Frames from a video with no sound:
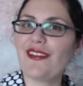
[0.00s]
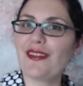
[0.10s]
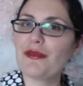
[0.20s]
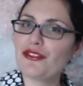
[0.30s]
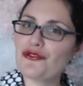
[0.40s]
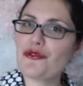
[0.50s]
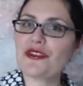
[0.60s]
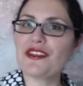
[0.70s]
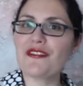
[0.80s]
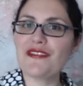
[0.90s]
the
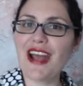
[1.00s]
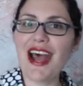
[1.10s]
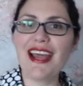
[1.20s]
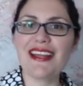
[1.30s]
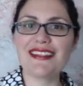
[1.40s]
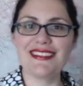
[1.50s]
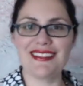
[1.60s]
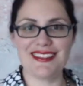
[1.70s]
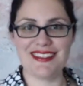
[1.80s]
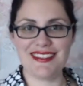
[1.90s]
majority of guys.
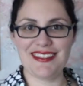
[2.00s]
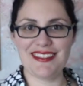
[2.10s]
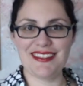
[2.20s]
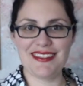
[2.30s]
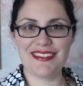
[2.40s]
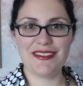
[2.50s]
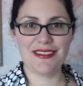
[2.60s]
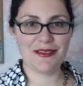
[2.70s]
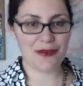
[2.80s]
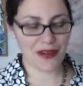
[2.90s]

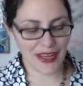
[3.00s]
or